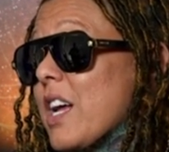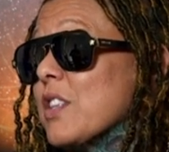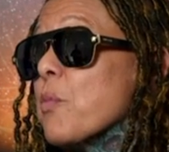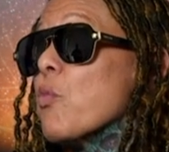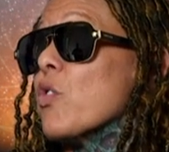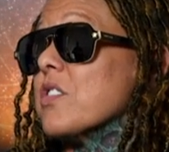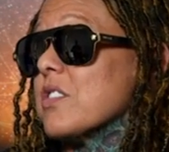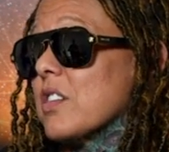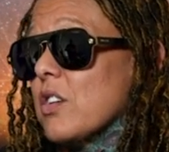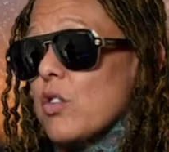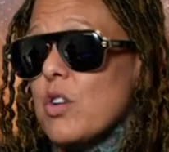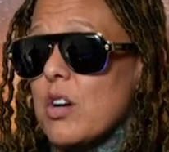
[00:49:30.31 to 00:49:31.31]
And the more
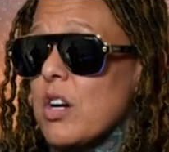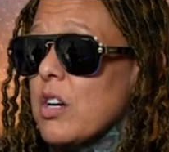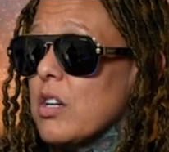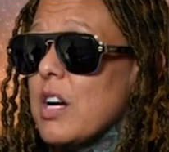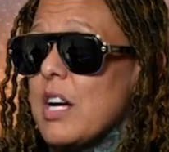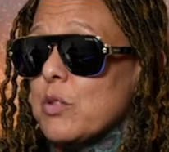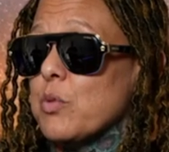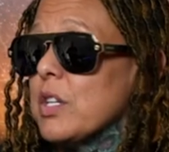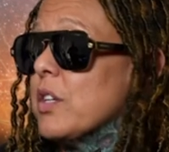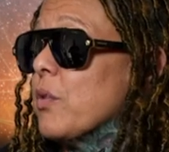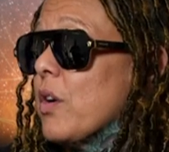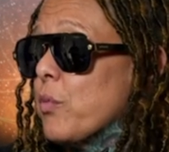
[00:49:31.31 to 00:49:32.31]
skilled uh, as
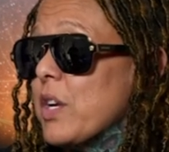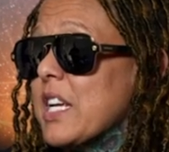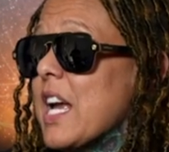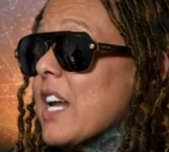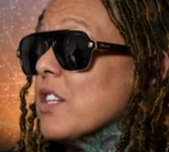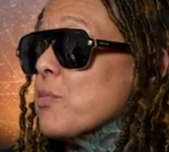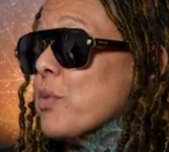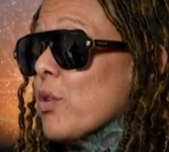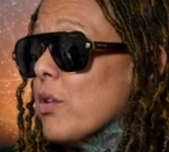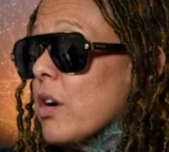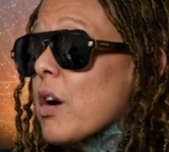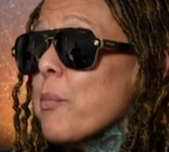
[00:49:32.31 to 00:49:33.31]
we we get as
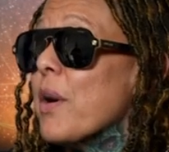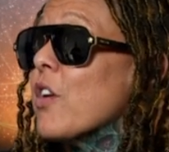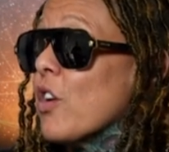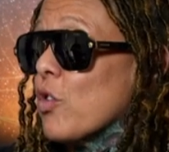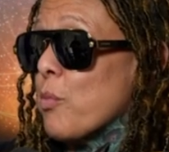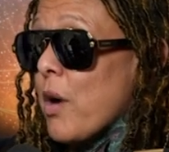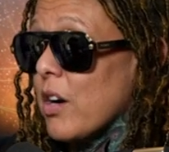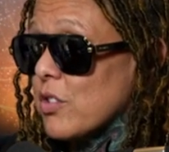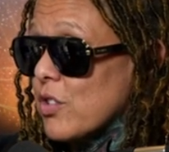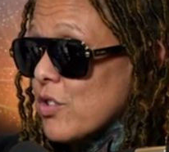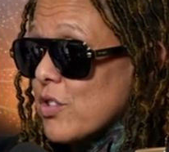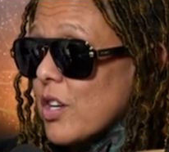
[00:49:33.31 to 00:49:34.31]
built uh, bare knuckle
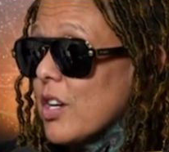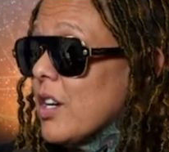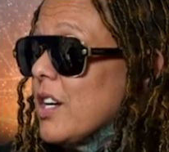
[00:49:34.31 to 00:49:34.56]
boxers,